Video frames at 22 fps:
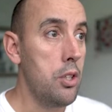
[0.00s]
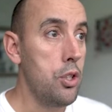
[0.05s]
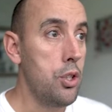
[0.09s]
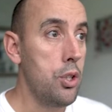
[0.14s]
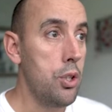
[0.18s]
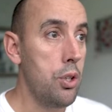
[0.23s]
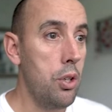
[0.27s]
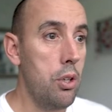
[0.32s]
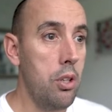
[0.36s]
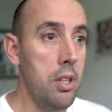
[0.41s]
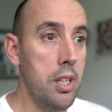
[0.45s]

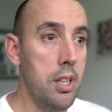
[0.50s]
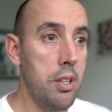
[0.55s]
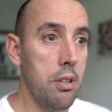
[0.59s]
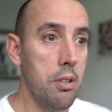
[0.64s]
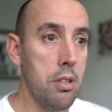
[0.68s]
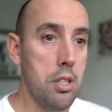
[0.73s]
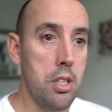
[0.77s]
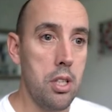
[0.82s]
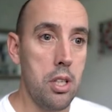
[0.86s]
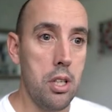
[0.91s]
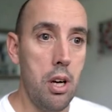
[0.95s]
trying
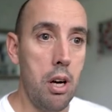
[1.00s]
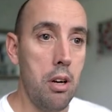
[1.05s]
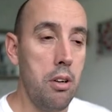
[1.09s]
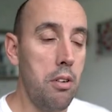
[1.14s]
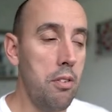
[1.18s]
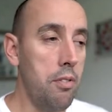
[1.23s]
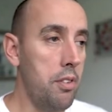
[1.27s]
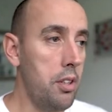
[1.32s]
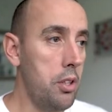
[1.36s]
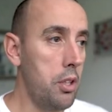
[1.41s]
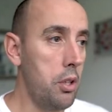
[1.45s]
not to
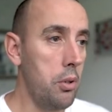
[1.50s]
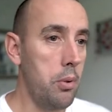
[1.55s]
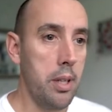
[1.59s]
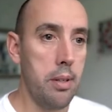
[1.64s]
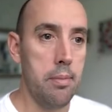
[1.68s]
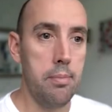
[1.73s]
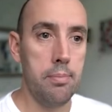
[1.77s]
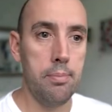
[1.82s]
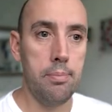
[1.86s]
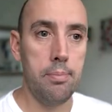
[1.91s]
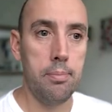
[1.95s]
overdo it.
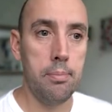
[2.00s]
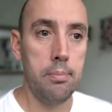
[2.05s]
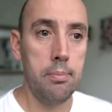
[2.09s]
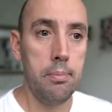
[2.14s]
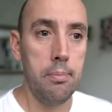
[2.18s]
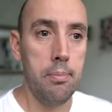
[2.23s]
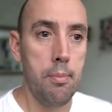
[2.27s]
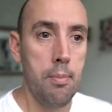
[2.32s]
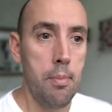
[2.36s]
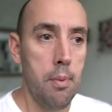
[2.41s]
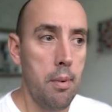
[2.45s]

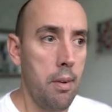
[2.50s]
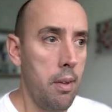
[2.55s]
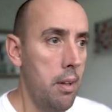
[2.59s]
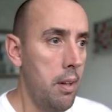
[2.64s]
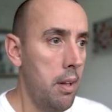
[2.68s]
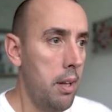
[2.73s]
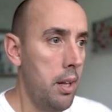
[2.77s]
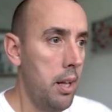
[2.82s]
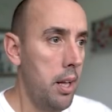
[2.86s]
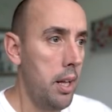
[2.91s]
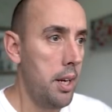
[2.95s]

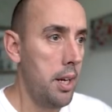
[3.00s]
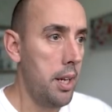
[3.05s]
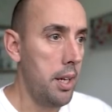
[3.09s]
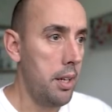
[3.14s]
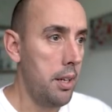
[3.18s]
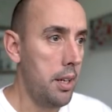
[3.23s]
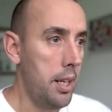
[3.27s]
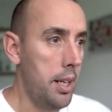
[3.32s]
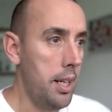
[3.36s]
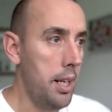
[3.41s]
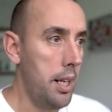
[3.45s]
Now
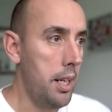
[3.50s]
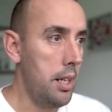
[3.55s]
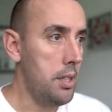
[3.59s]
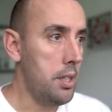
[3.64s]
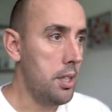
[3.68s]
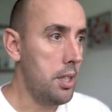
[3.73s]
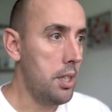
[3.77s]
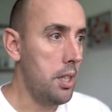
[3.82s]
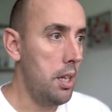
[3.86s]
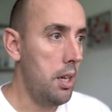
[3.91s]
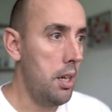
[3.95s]
the
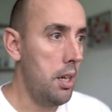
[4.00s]
yellows.